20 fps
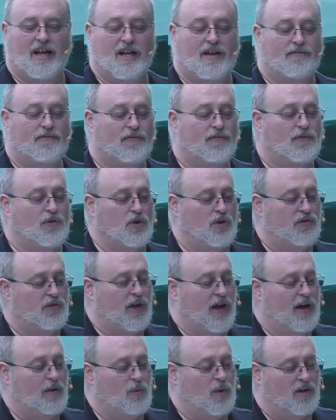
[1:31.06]
And if you
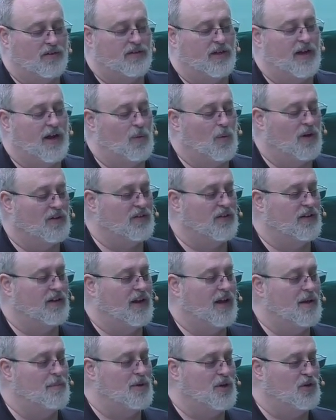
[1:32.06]
decide, well, today wasn't
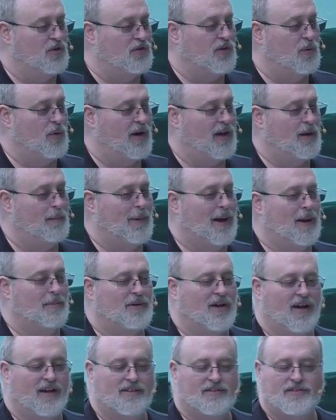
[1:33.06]
the day, but you still want to get
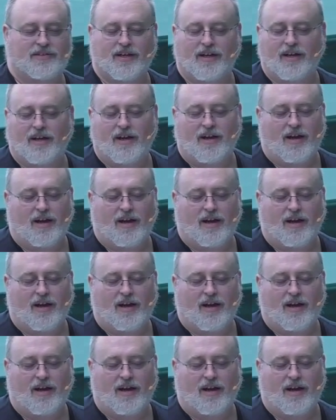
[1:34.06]
baptized,